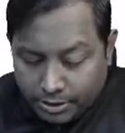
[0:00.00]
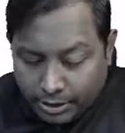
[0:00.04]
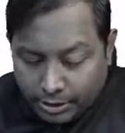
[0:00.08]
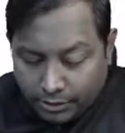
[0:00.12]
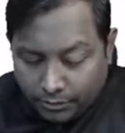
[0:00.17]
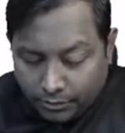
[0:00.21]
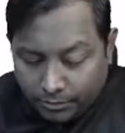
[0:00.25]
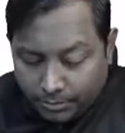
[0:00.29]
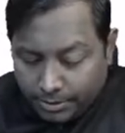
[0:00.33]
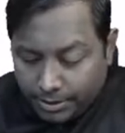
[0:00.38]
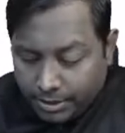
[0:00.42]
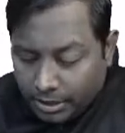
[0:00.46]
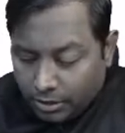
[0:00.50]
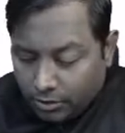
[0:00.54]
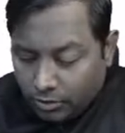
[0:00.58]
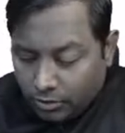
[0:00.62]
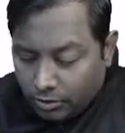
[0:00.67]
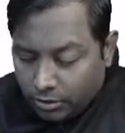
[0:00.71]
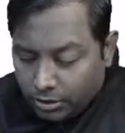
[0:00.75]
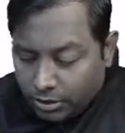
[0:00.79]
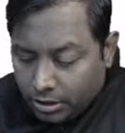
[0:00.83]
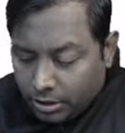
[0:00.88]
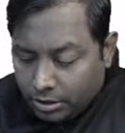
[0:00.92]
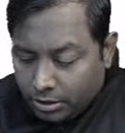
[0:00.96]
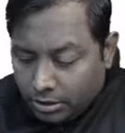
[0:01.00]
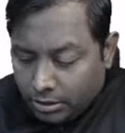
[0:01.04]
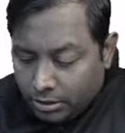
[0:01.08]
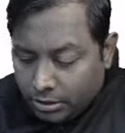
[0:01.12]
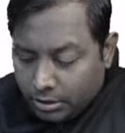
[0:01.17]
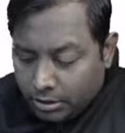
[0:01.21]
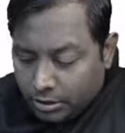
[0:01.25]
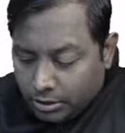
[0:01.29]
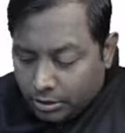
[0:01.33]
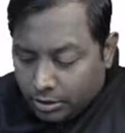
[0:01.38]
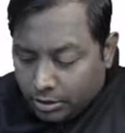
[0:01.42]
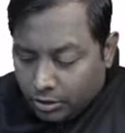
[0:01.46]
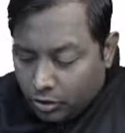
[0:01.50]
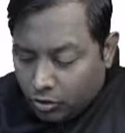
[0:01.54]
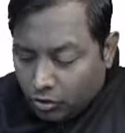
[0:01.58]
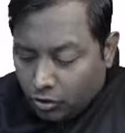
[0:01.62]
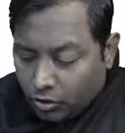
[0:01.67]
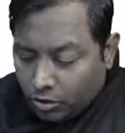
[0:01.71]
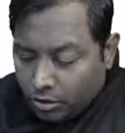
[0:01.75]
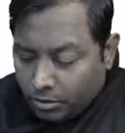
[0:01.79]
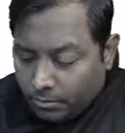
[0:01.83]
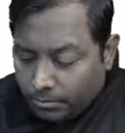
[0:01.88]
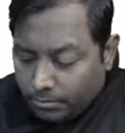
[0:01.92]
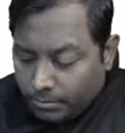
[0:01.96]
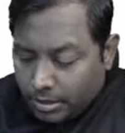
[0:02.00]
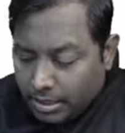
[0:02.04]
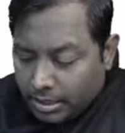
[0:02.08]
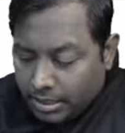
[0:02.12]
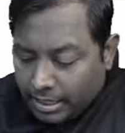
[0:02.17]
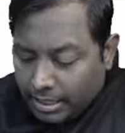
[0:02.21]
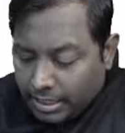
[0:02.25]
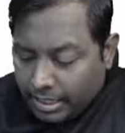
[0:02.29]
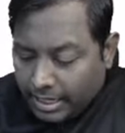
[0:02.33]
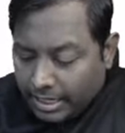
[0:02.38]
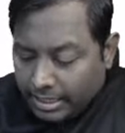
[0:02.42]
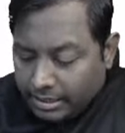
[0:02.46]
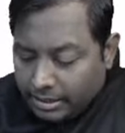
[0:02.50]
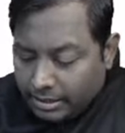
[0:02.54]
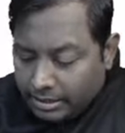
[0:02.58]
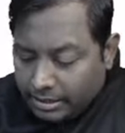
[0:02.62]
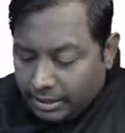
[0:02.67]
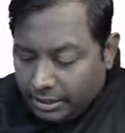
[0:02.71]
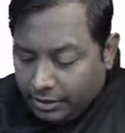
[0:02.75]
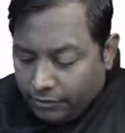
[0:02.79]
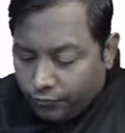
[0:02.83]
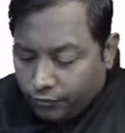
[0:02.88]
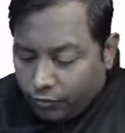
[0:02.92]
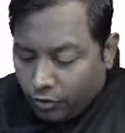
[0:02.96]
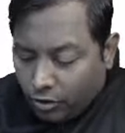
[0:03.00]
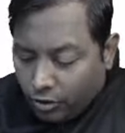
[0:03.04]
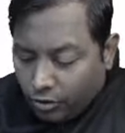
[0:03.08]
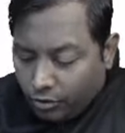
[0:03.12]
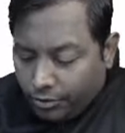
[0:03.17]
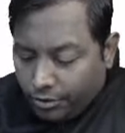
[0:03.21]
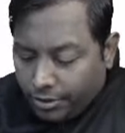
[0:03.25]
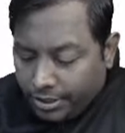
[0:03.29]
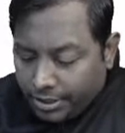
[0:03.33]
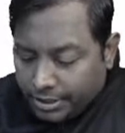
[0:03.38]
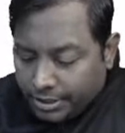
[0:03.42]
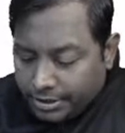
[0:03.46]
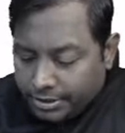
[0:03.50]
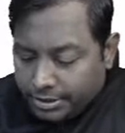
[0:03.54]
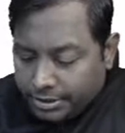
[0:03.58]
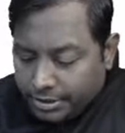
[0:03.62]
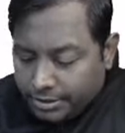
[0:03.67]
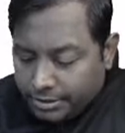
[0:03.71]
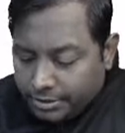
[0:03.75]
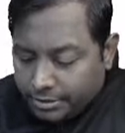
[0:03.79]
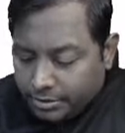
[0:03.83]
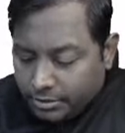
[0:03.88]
It will be done on the normal healthy volunteers.